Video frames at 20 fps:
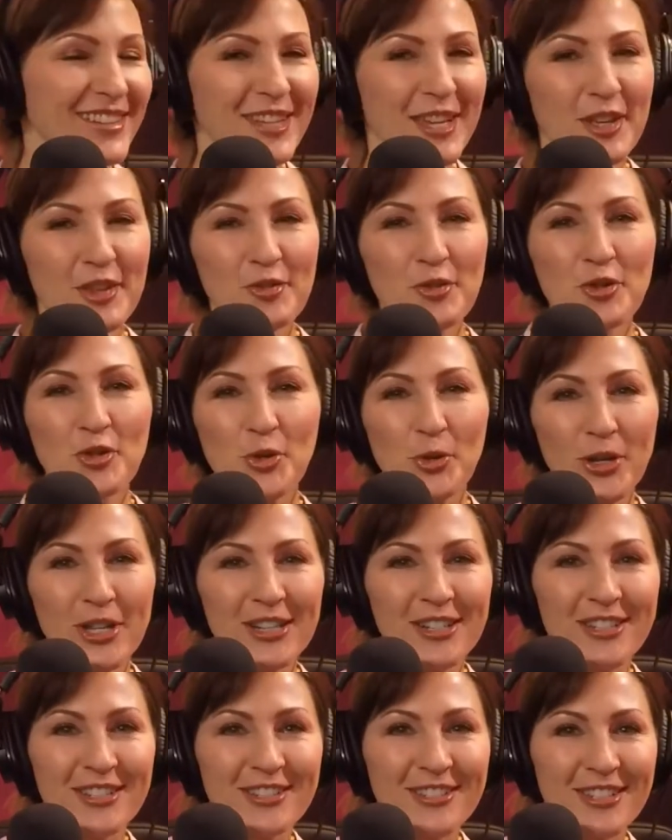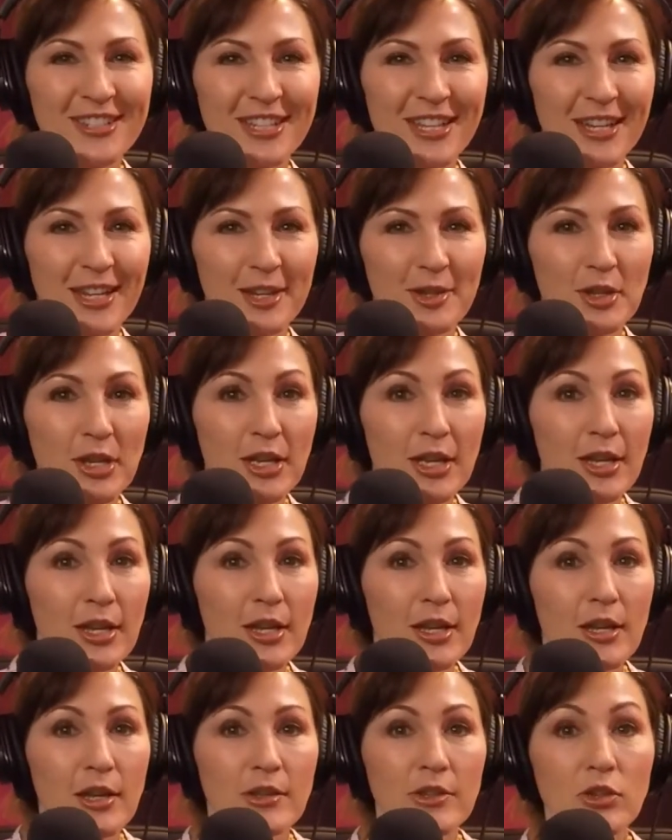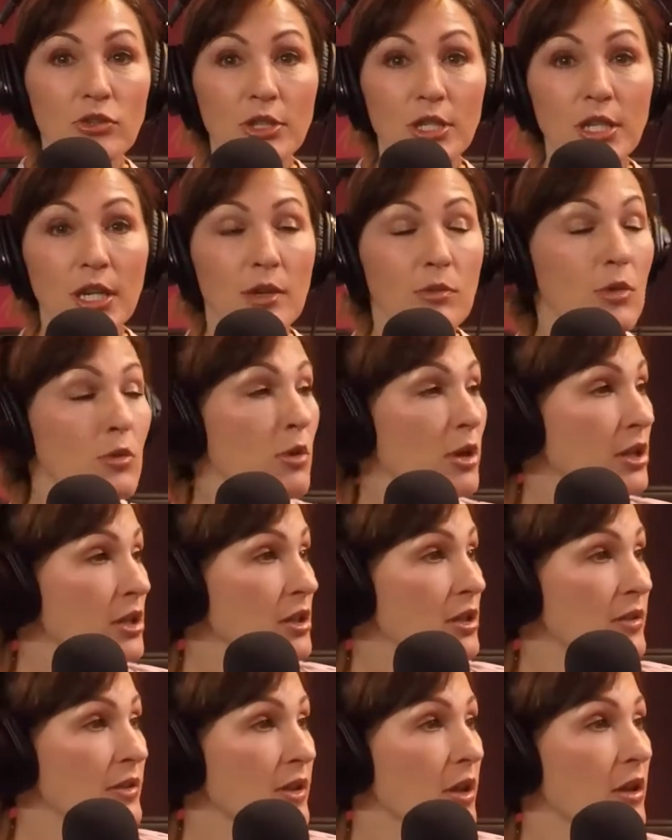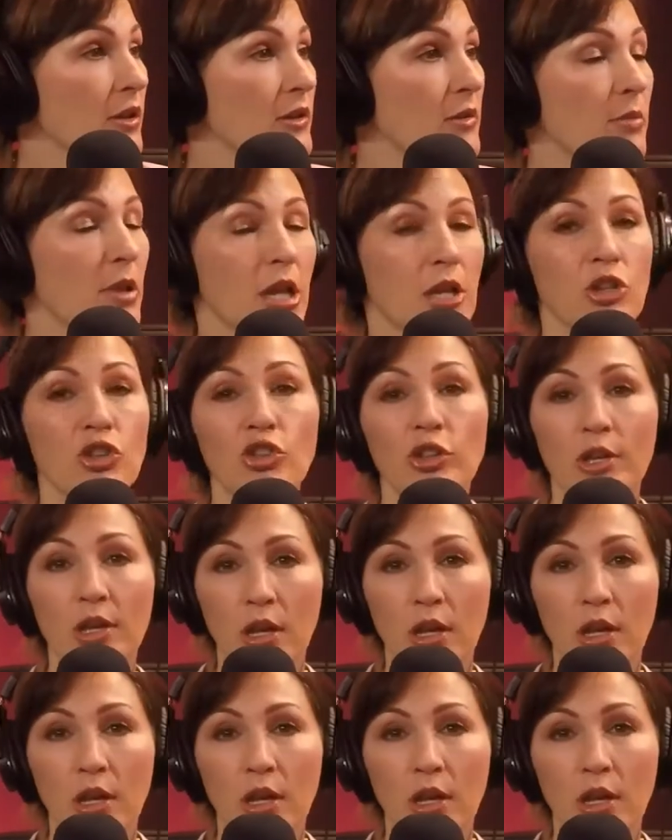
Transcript: Thanks for joining us today. So today we want to discuss managing